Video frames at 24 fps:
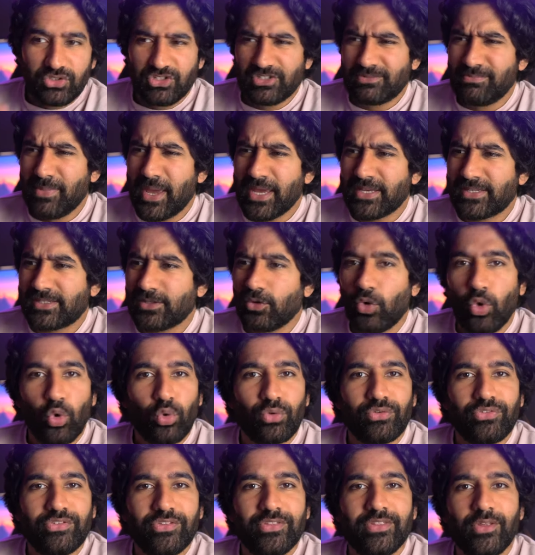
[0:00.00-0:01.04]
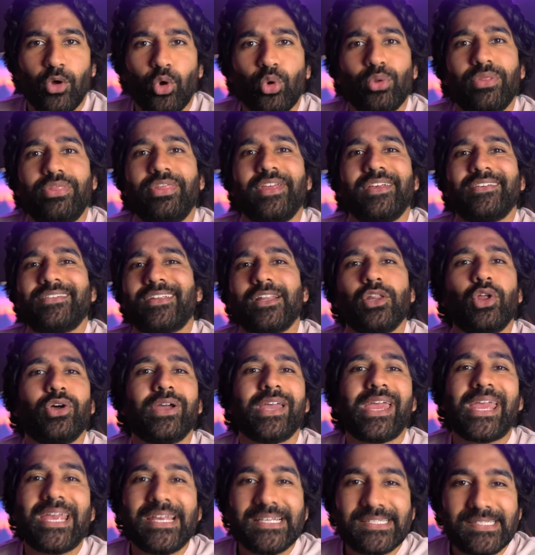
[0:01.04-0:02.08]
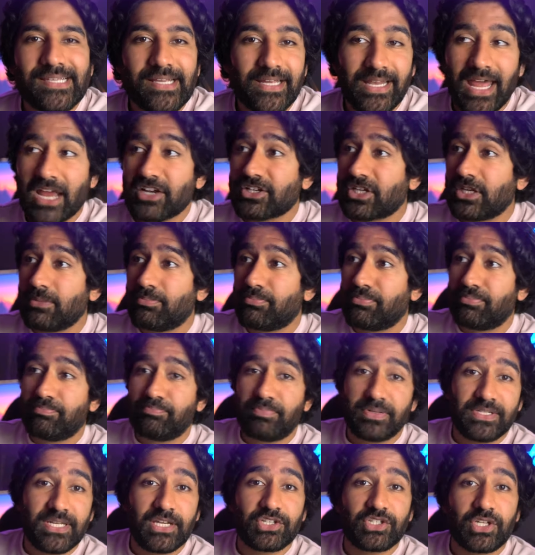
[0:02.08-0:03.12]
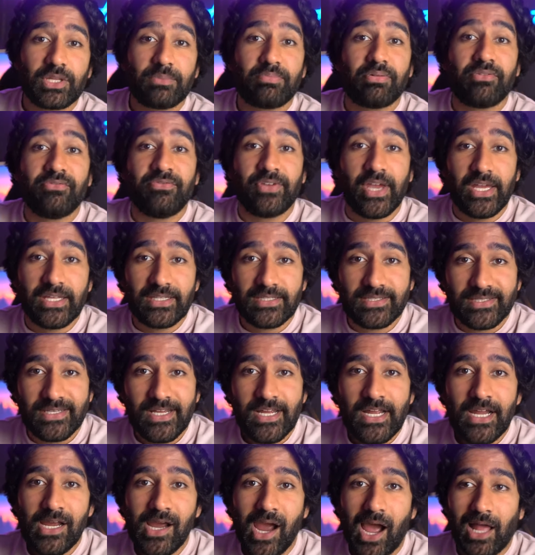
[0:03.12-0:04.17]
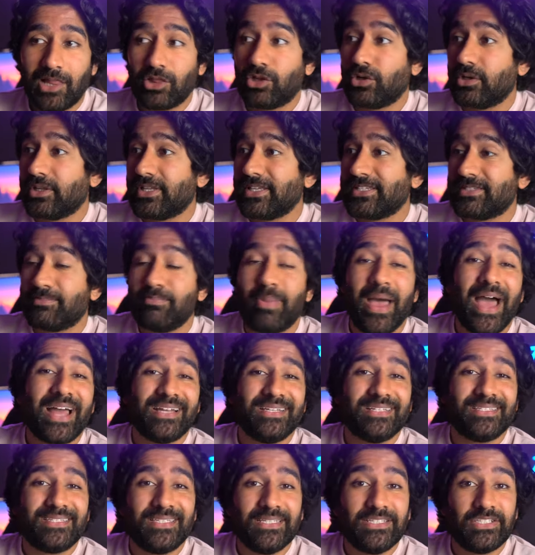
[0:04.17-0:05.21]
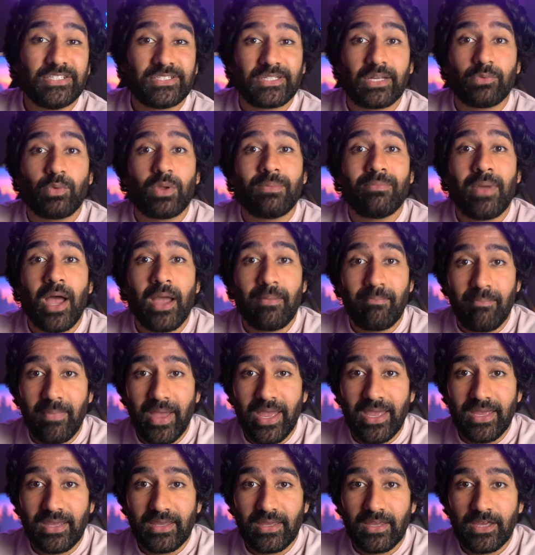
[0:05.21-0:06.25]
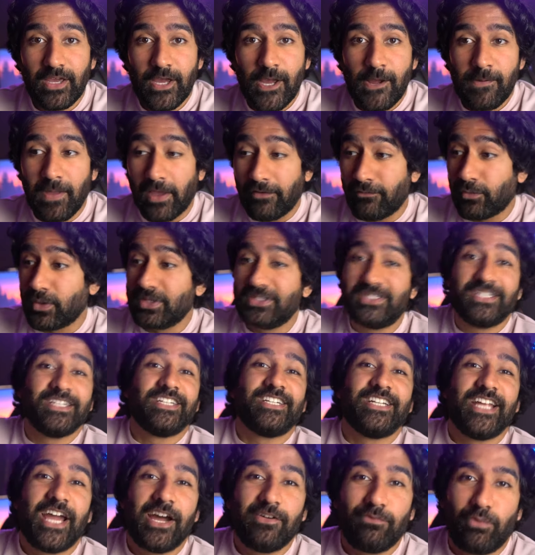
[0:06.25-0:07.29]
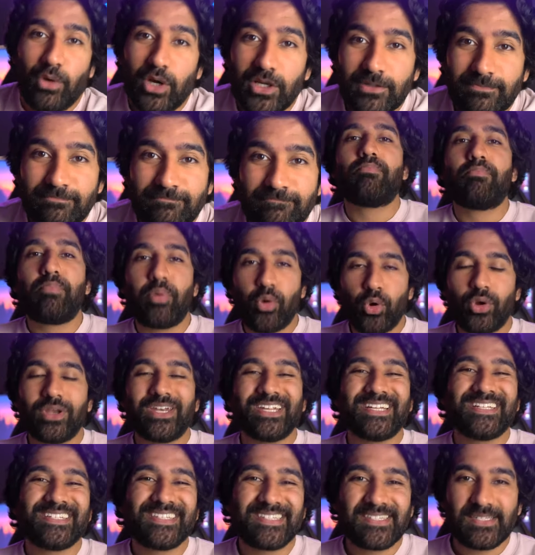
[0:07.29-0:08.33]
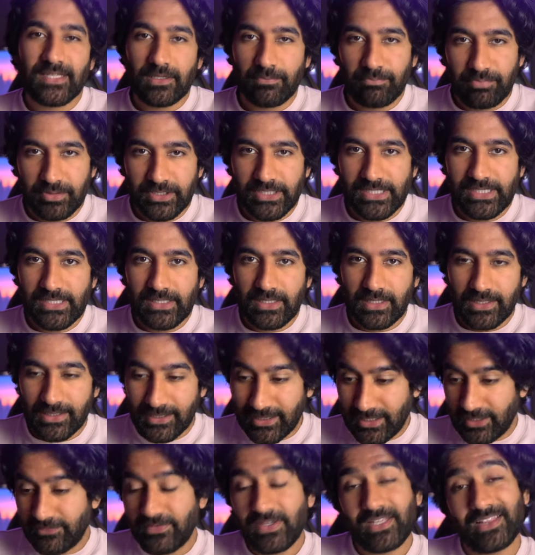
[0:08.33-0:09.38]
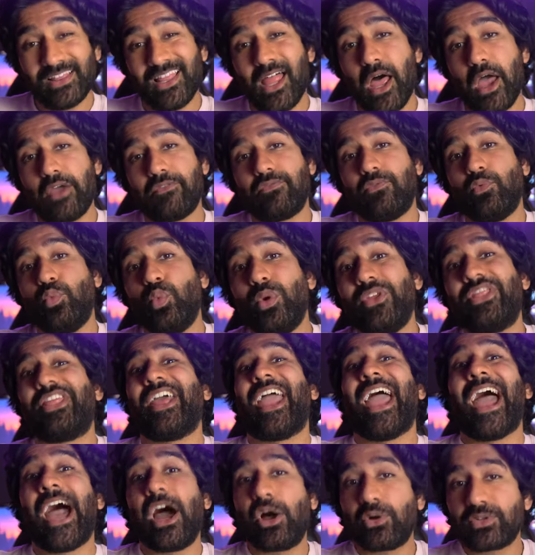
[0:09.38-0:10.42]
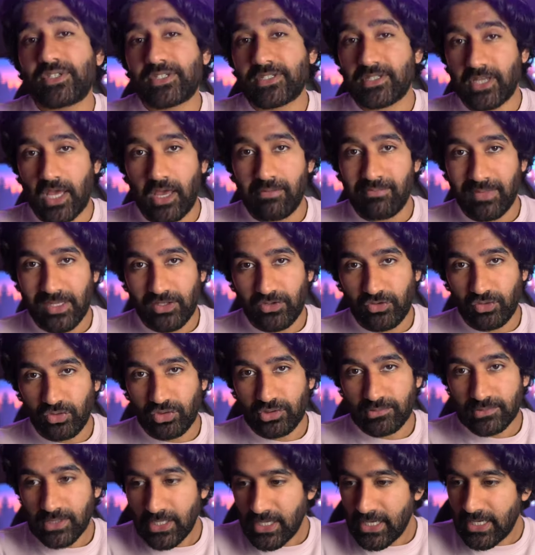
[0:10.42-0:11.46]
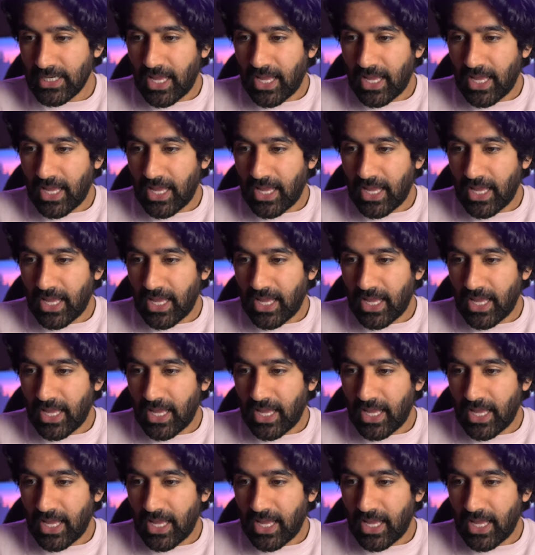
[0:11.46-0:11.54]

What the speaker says: just makes all this a lot easier and actually potentially prevents a lot of these bad decisions that we might make if we didn't have one. Put simply, living life without a mentor,